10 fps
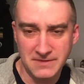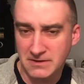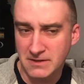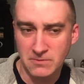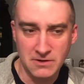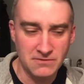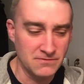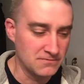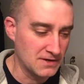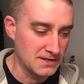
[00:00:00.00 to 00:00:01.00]
You know, they went
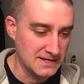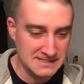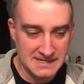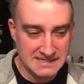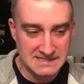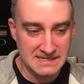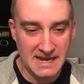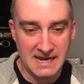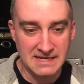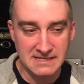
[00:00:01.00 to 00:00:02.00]
off of like
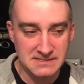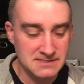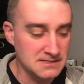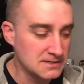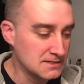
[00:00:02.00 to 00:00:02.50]
1980s